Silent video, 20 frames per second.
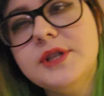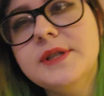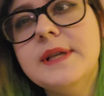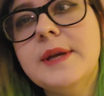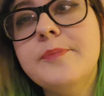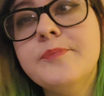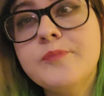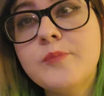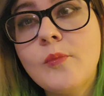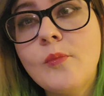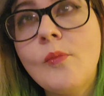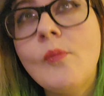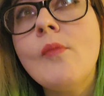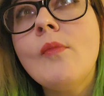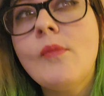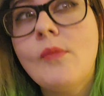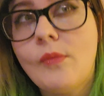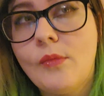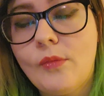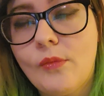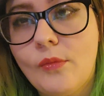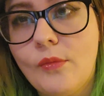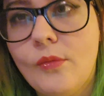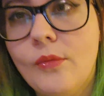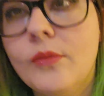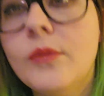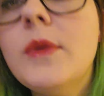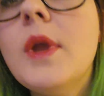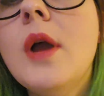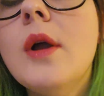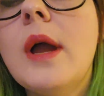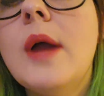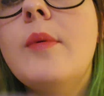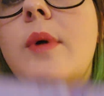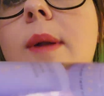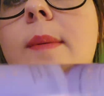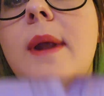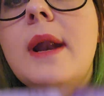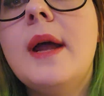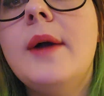do you see? Mm-hmm. Okay,
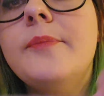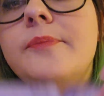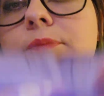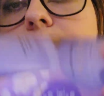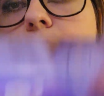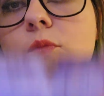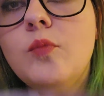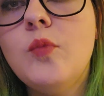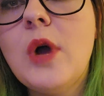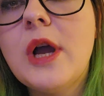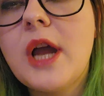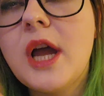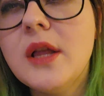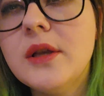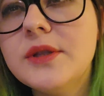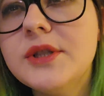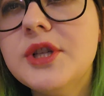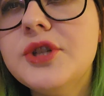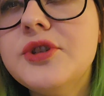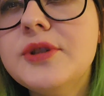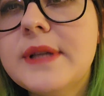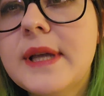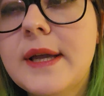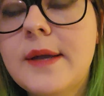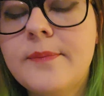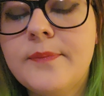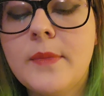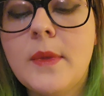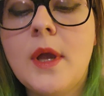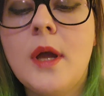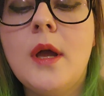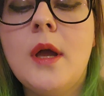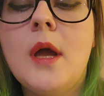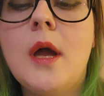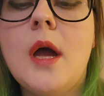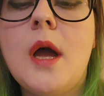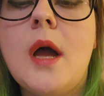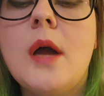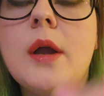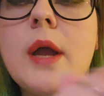what about now? What colors did you see?
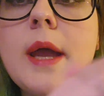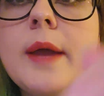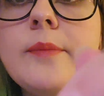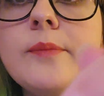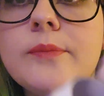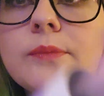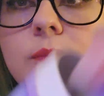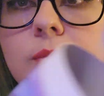Okay.